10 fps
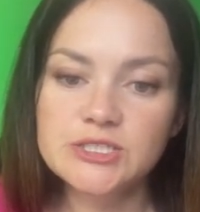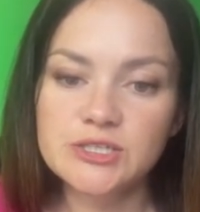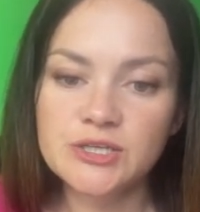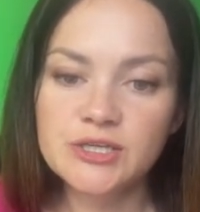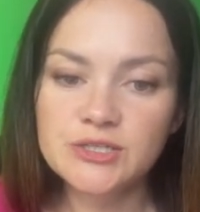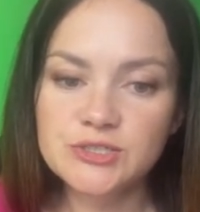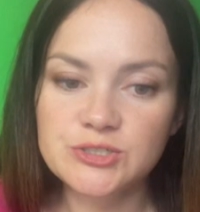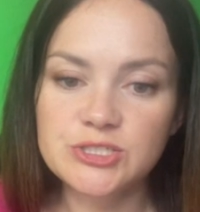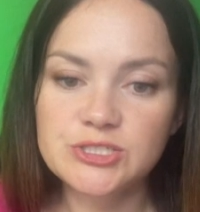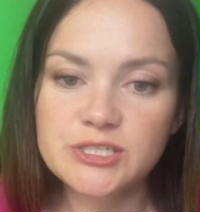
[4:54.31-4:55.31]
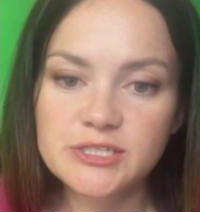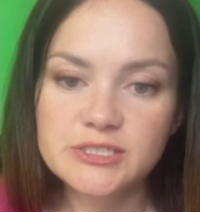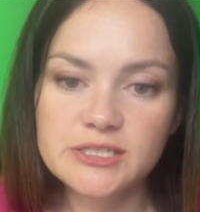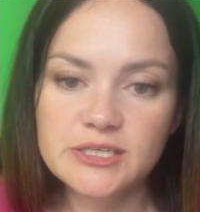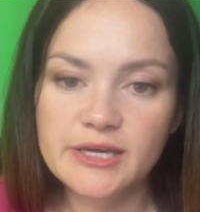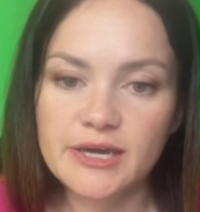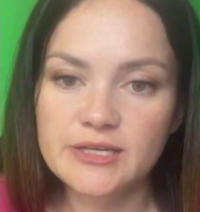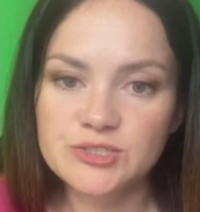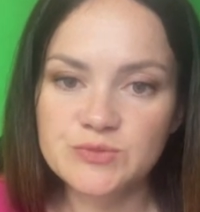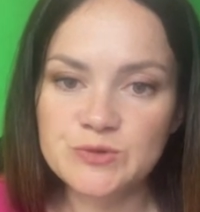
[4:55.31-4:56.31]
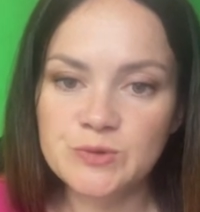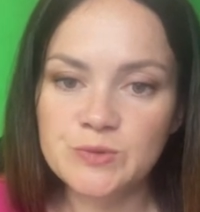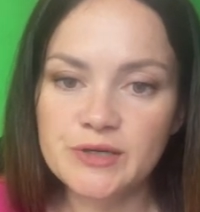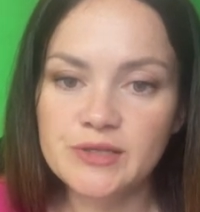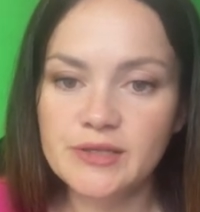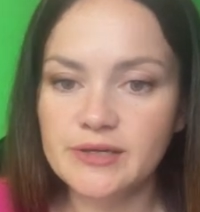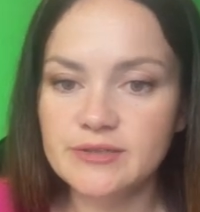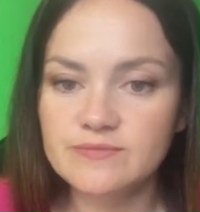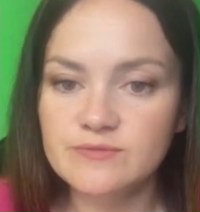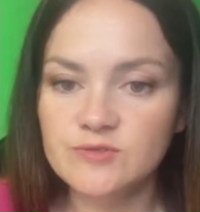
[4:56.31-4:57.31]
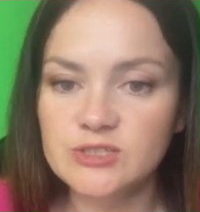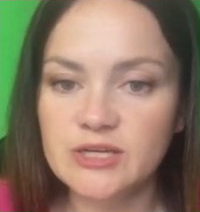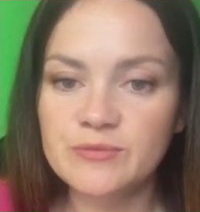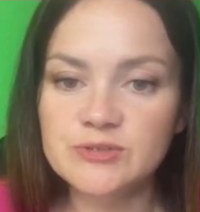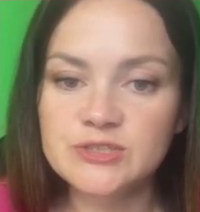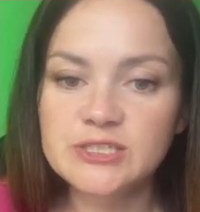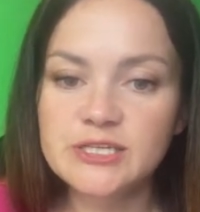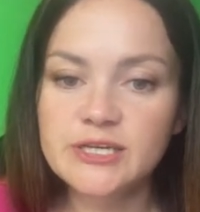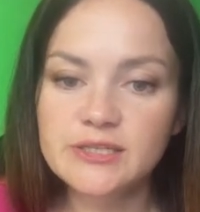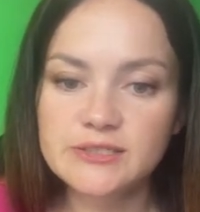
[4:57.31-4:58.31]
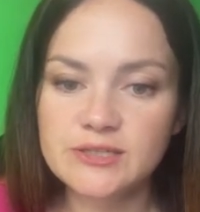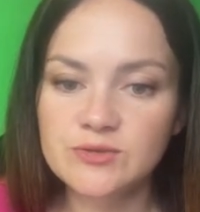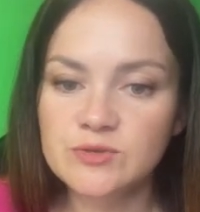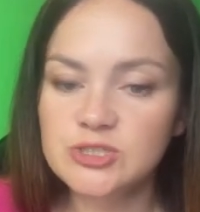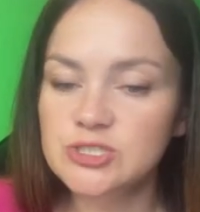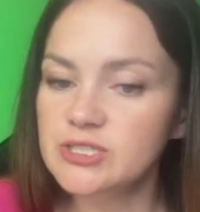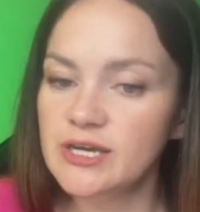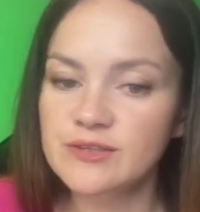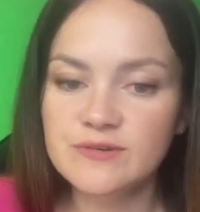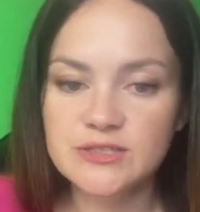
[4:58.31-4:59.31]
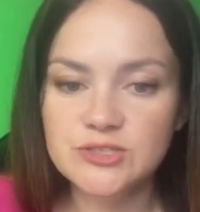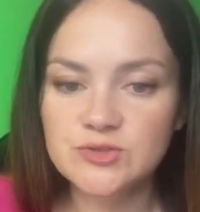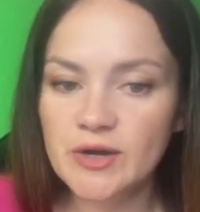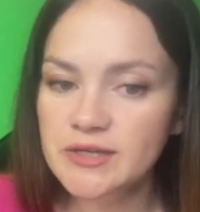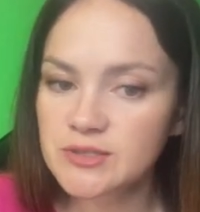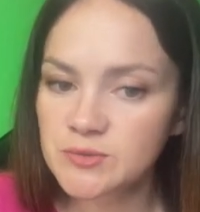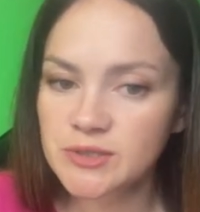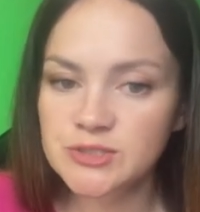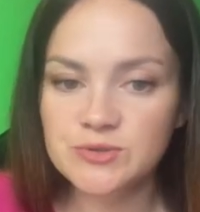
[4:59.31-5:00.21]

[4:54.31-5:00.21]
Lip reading: So king to g6, king has to move away like for example, c8, then we just advance right away to